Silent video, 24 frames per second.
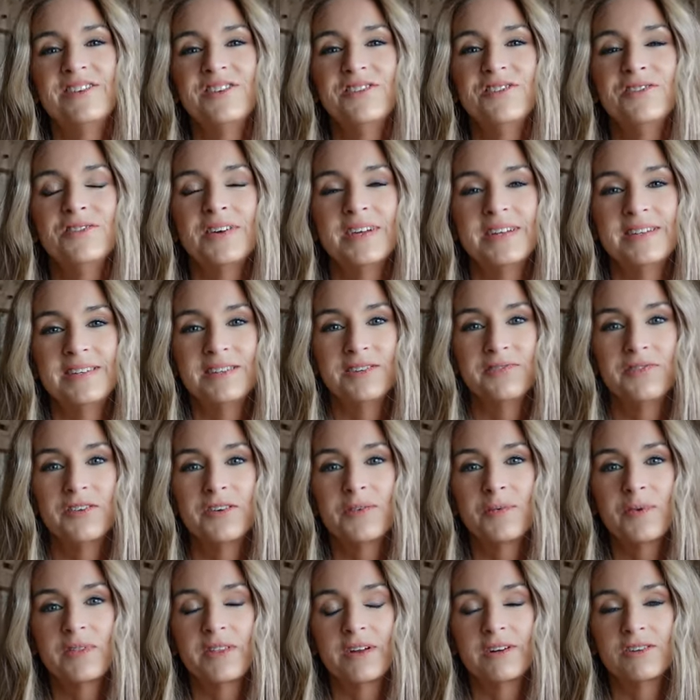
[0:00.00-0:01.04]
new and
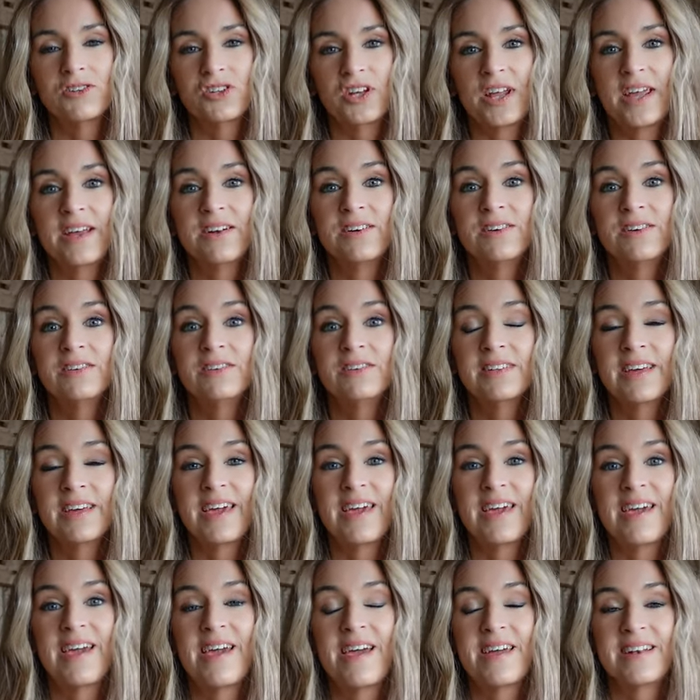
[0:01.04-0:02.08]
different with our channel,
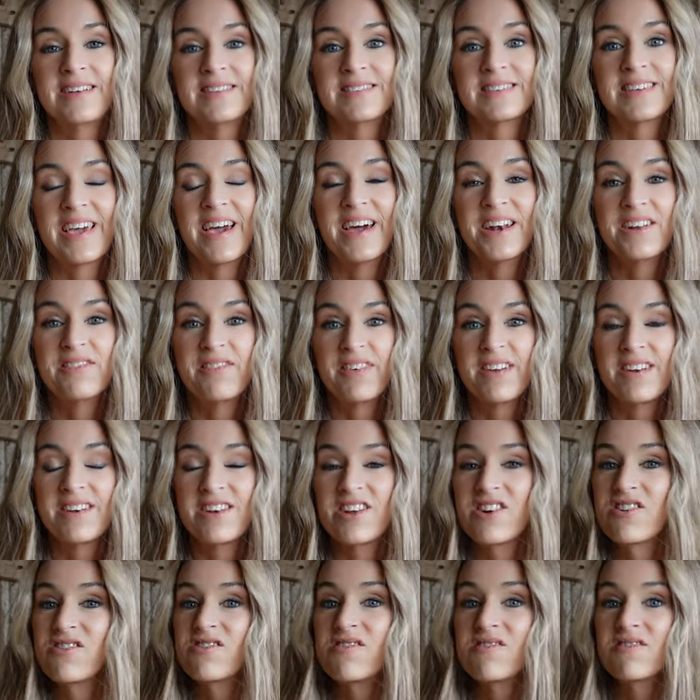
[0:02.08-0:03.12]
and it's kind of
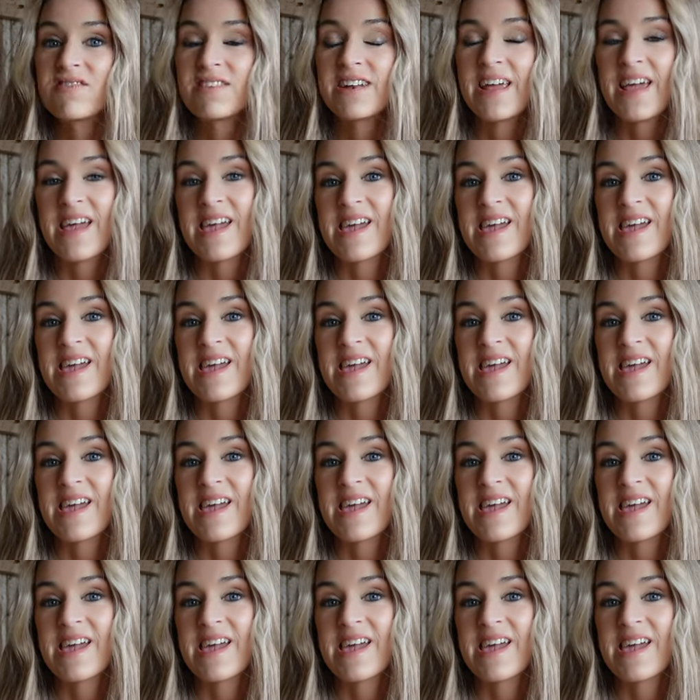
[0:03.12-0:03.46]
unknown,